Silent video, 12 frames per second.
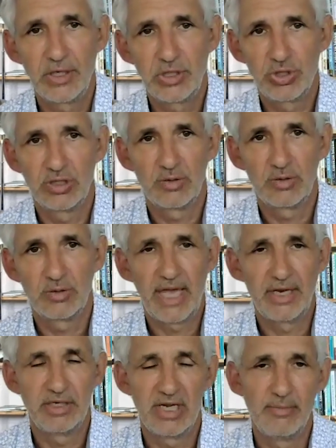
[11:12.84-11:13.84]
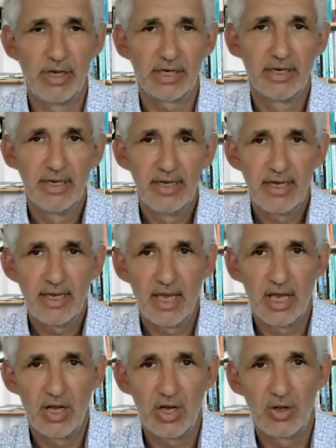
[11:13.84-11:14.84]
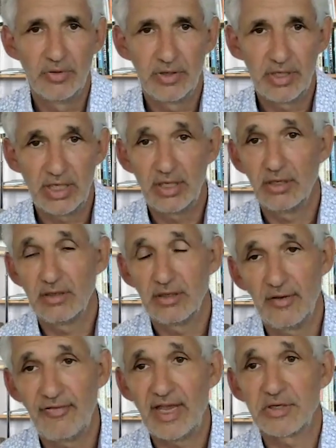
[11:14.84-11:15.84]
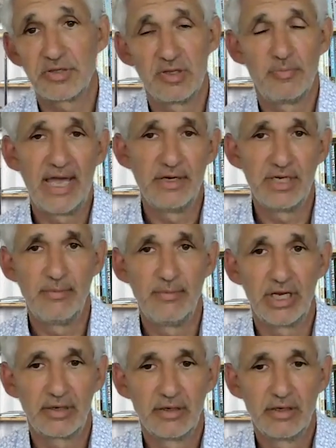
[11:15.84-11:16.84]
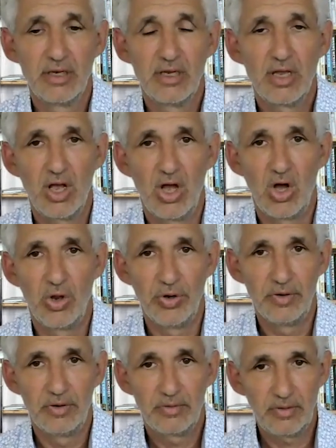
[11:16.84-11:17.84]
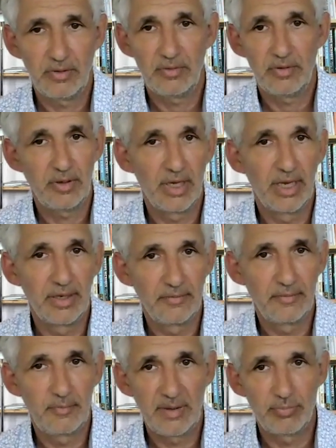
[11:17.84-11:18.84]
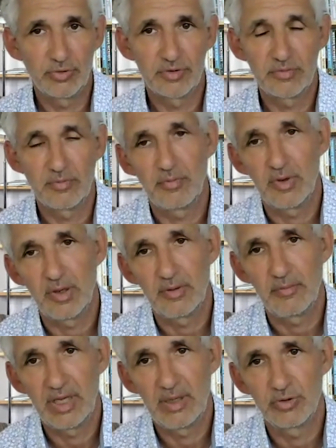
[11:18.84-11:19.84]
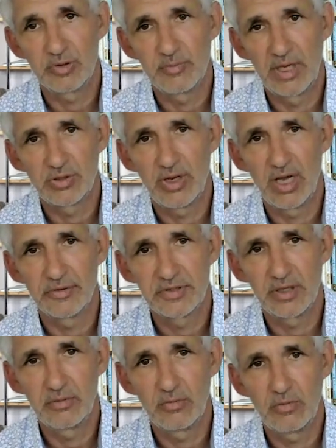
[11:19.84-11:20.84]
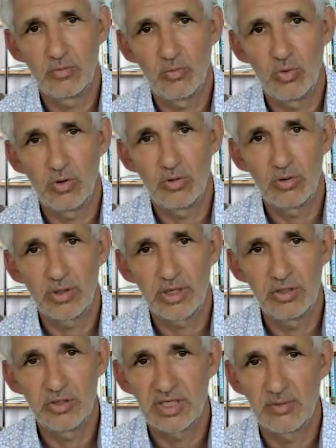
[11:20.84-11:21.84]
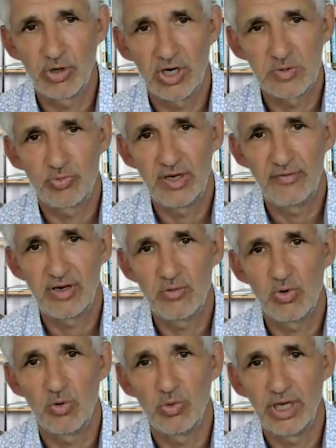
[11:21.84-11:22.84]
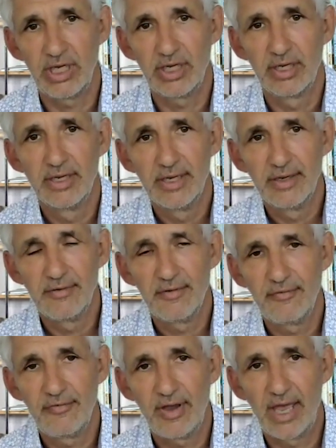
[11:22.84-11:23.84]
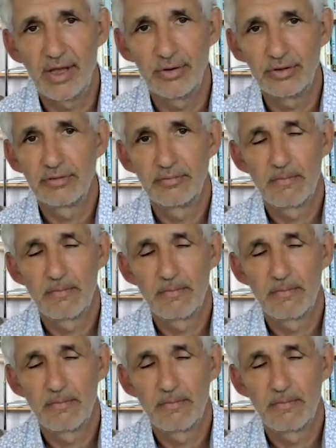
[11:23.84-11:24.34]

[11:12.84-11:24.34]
during the pandemic on the effects of the pandemic on people's mental health. So can you summarise briefly what we found?